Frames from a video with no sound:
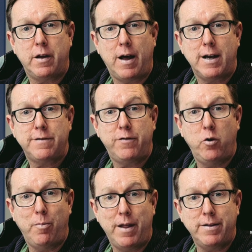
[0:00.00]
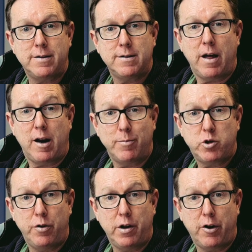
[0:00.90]
last few months. And I'm
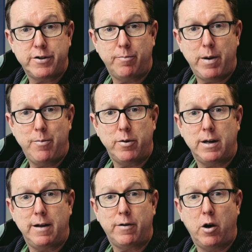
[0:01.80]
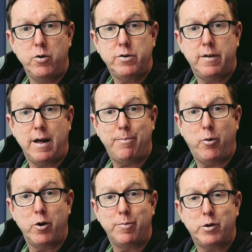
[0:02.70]
sure that lots of people that live close to that
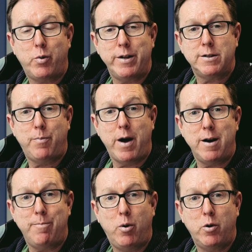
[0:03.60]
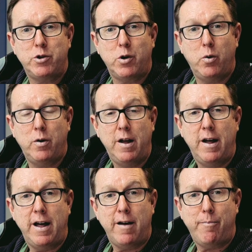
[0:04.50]
border between Spain and Portugal
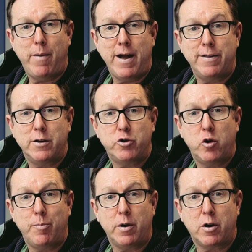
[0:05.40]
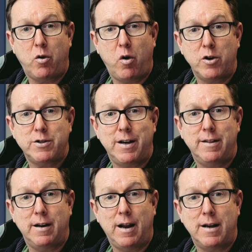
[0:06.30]
have made the trip across in
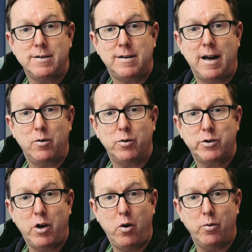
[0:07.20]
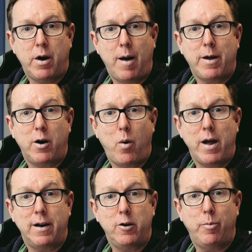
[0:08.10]
the last day or so. But I'm going to wait
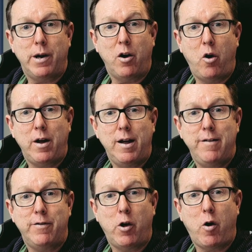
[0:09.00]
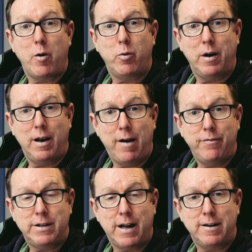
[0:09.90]
a little bit longer, even though I would love
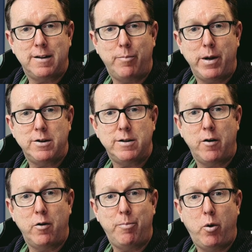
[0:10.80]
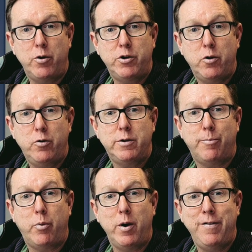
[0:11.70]
to get to the beach there in Portugal to
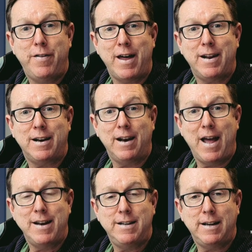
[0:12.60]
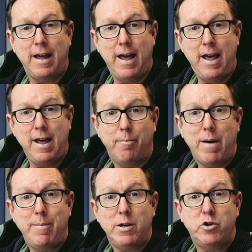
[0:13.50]
breathe that Atlantic air.
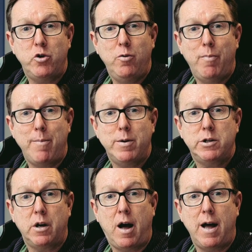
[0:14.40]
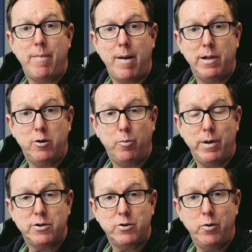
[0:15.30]
Maybe June, maybe July, maybe a little
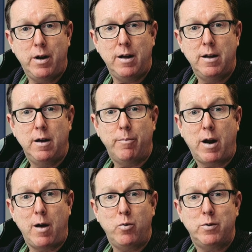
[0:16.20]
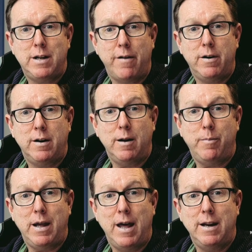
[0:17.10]
bit sooner, but I will definitely
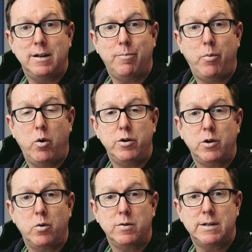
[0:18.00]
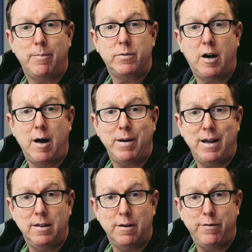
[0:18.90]
be heading to Portugal sometime
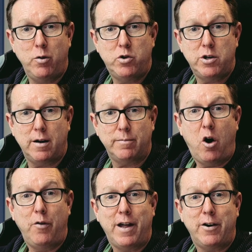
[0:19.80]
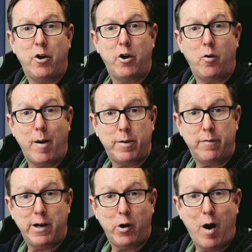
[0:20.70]
in the future. On that note, I'll wrap the
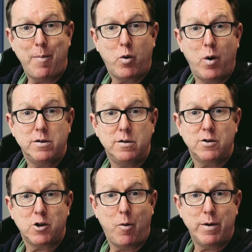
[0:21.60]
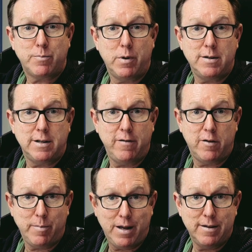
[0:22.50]
video up. Questions and comments, please leave
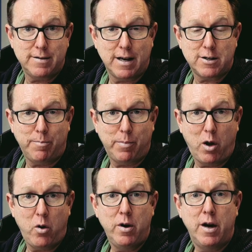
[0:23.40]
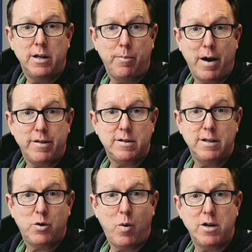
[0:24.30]
them in the section below. Debate the
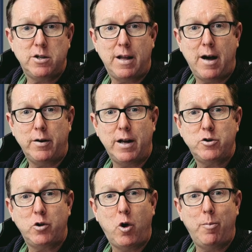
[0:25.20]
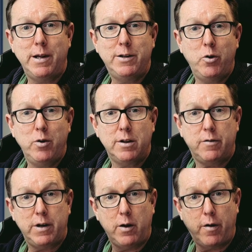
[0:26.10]
situation out as you normally do. Give the
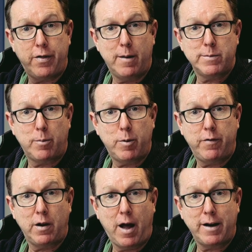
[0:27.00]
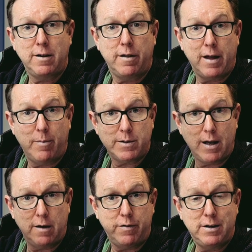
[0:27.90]
video a thumbs up if you liked it, thumbs
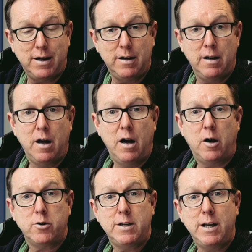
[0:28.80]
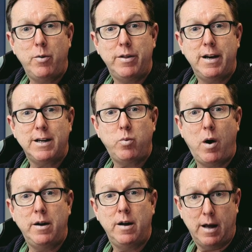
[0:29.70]
down if you didn't. I'll see you in the next
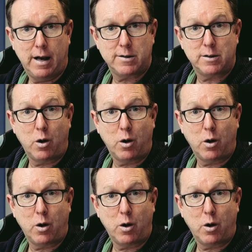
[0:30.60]
one. Hasta